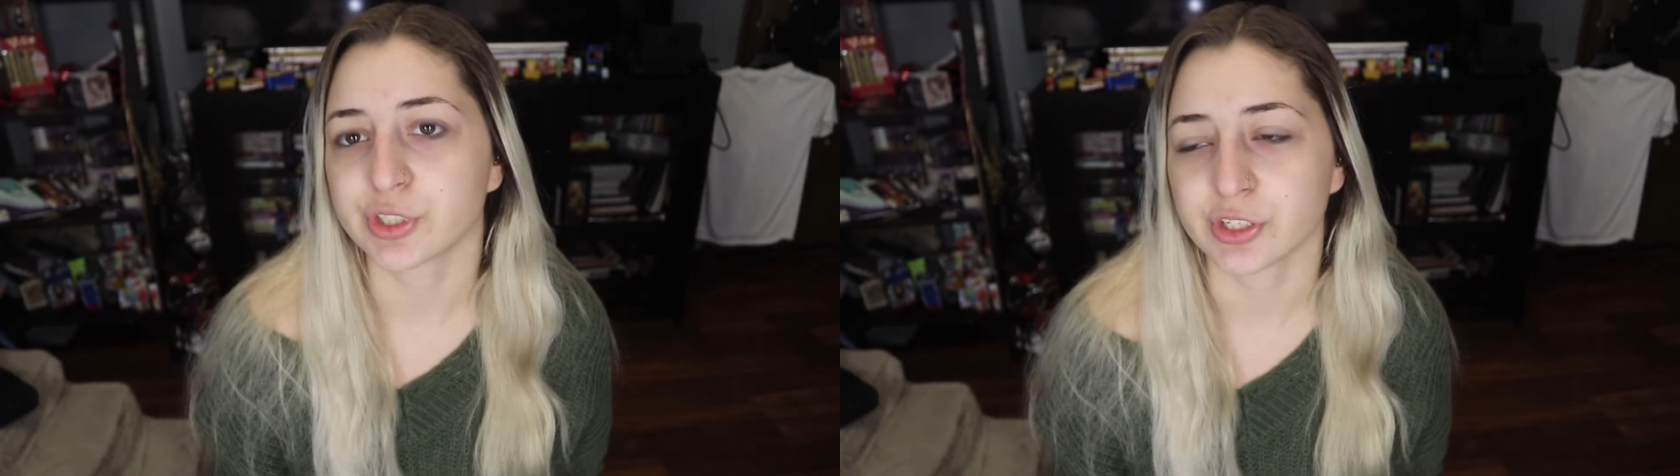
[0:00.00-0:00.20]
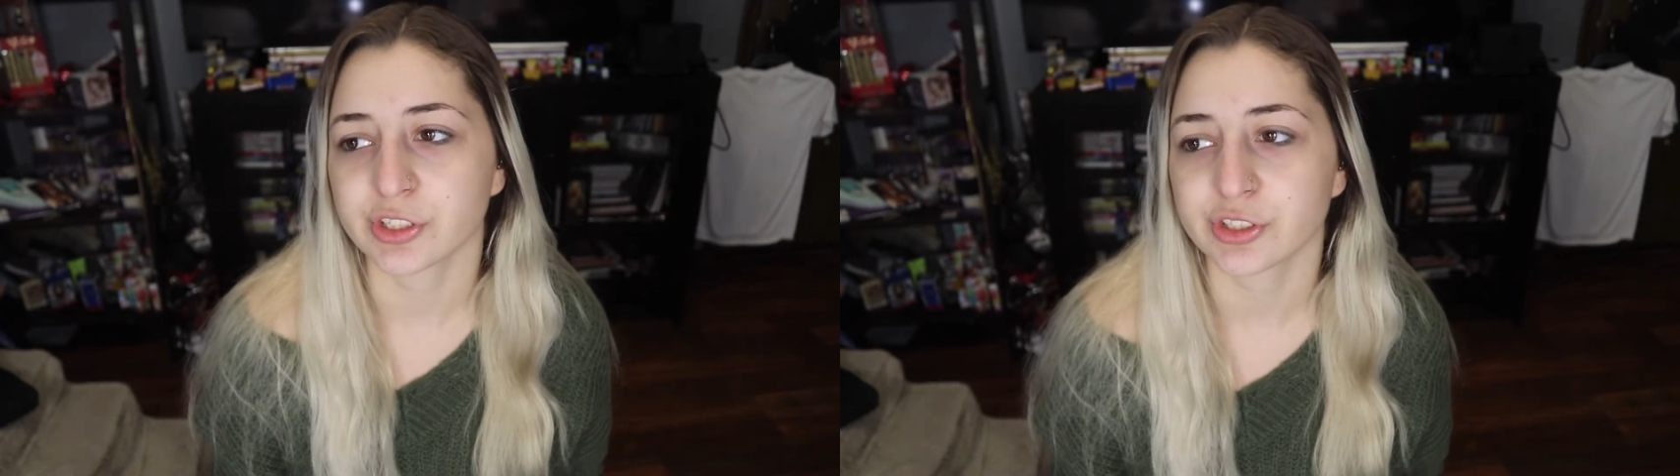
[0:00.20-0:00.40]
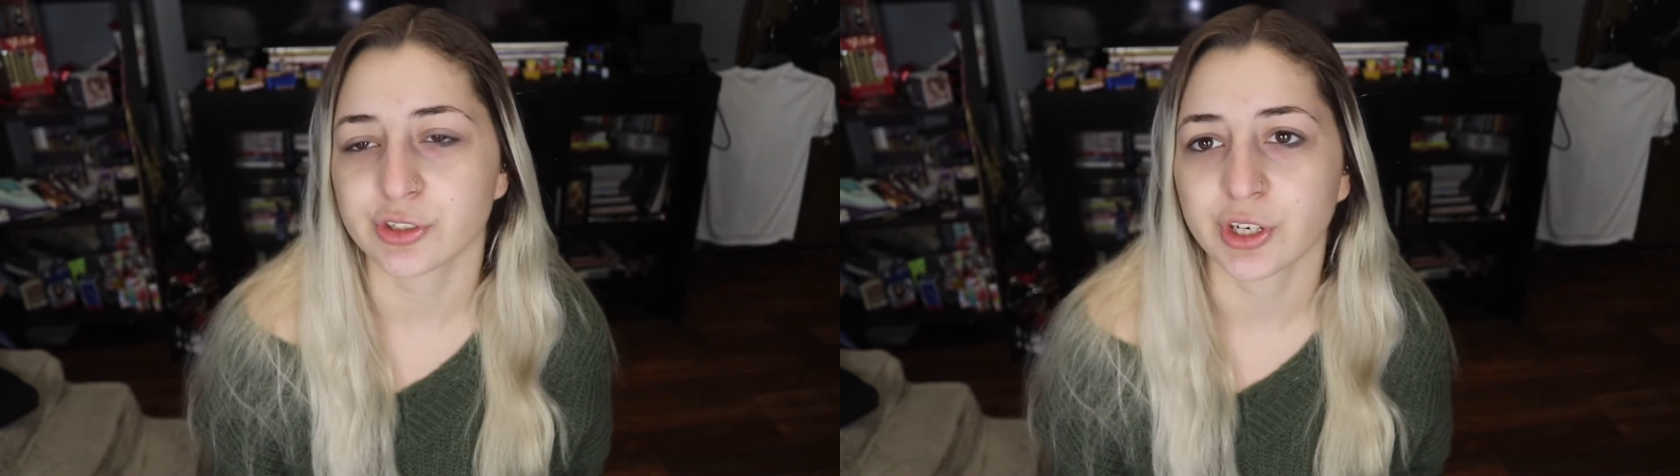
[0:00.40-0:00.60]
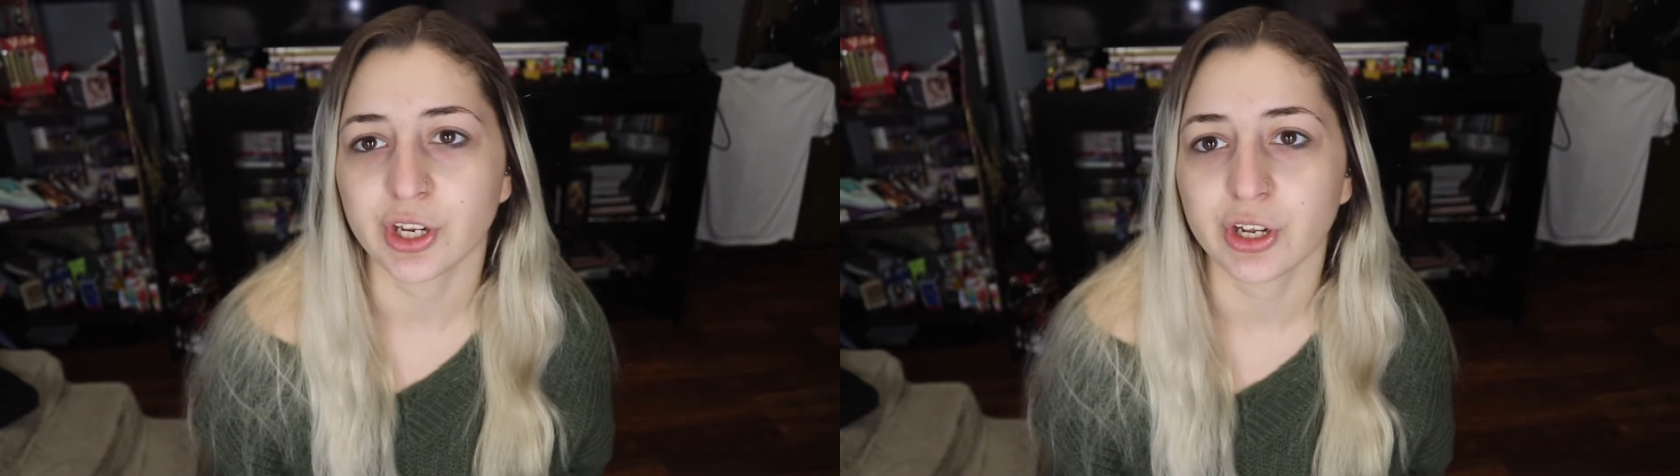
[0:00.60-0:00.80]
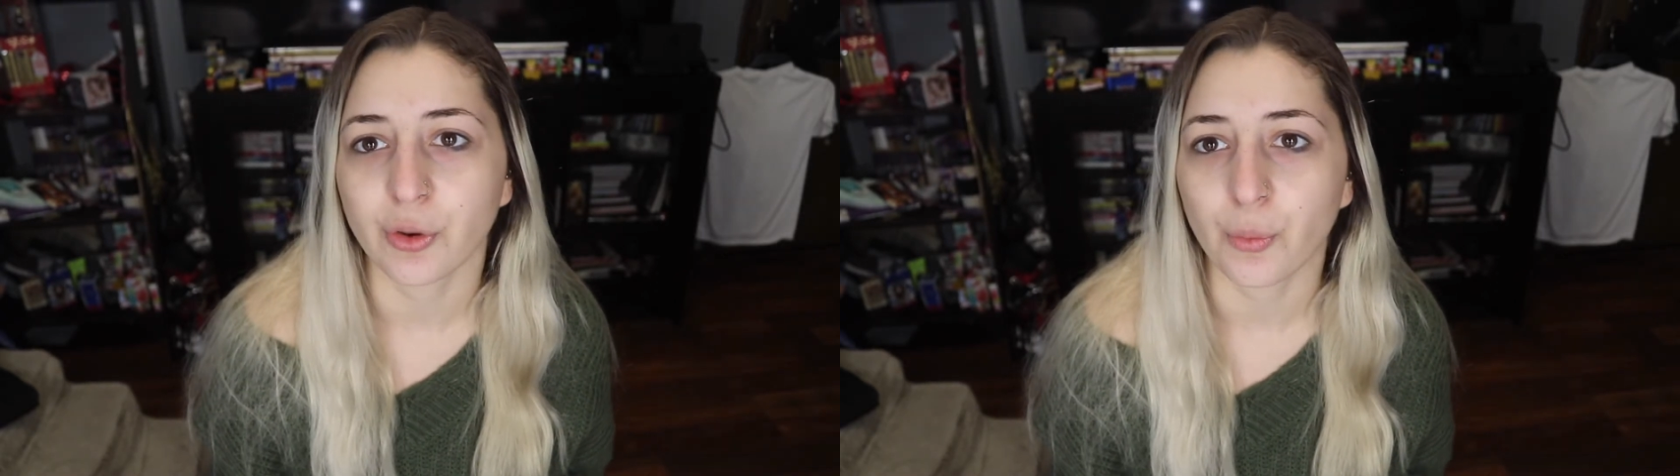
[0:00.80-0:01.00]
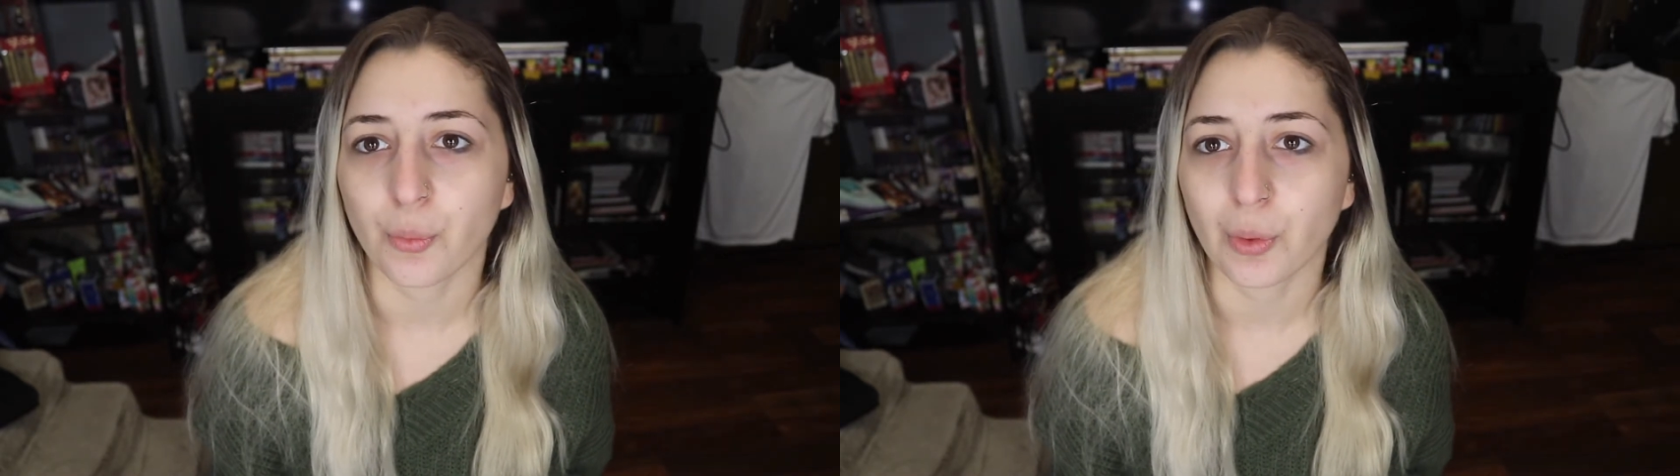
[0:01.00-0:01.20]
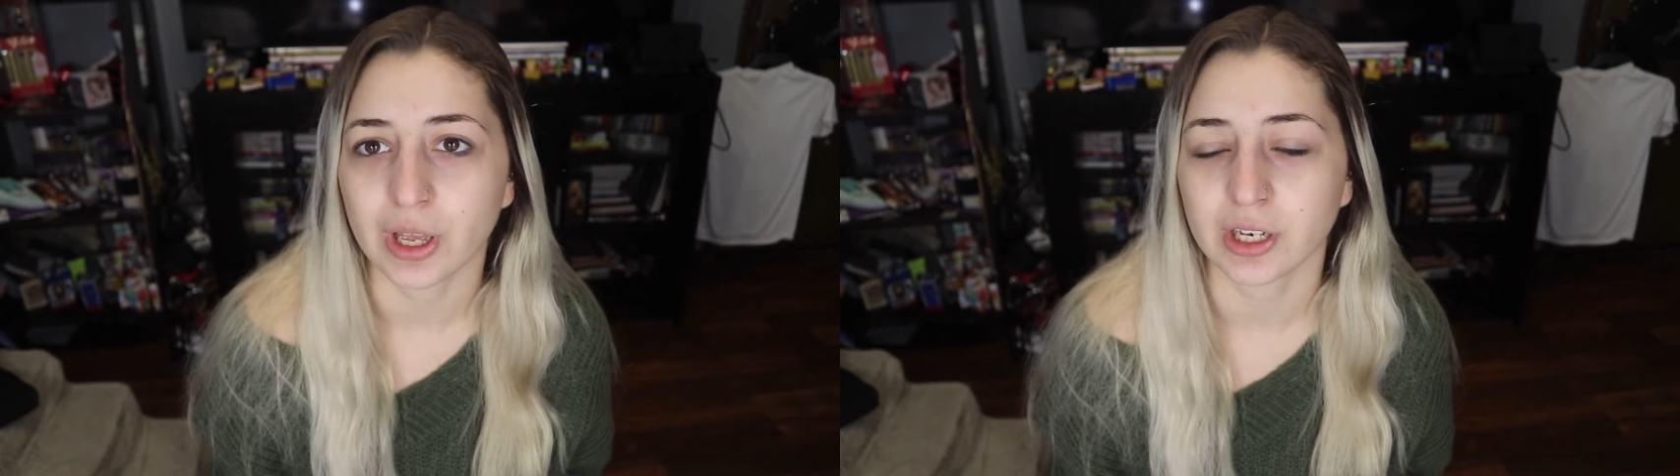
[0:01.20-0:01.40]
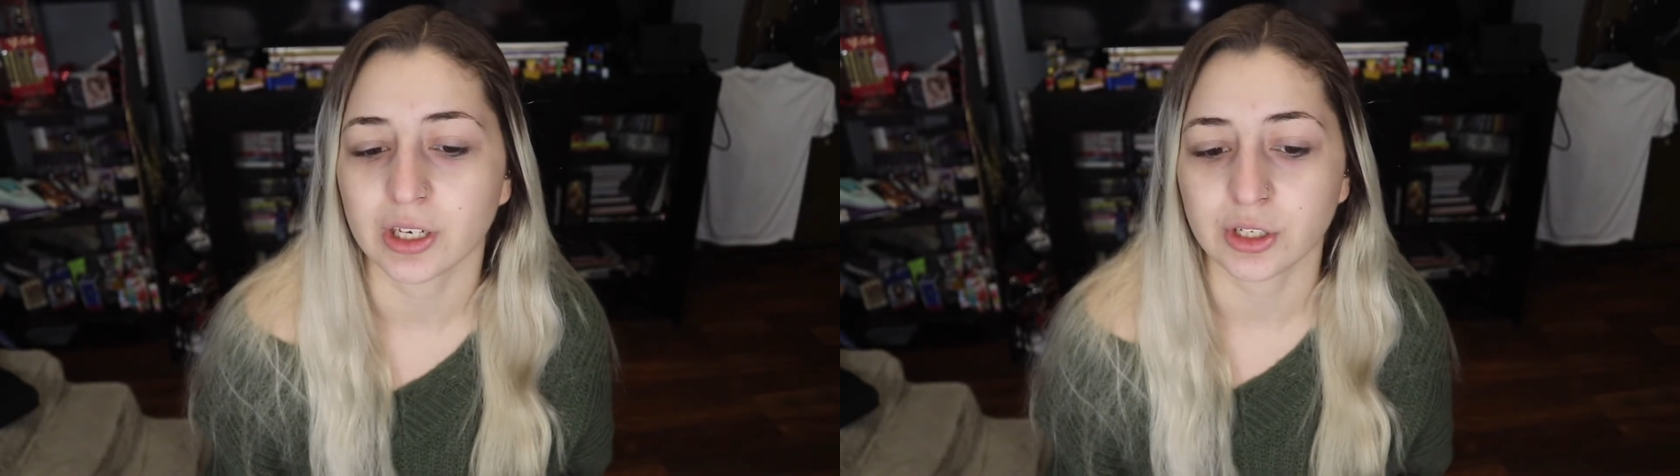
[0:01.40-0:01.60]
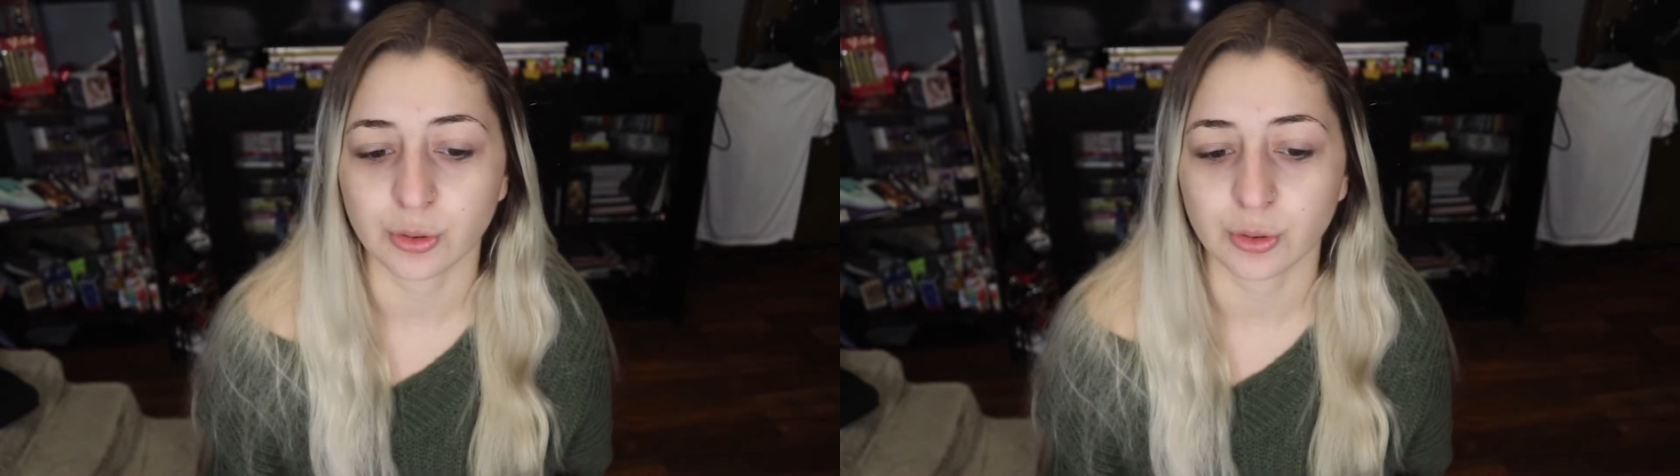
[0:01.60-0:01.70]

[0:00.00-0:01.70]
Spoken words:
sunscreen when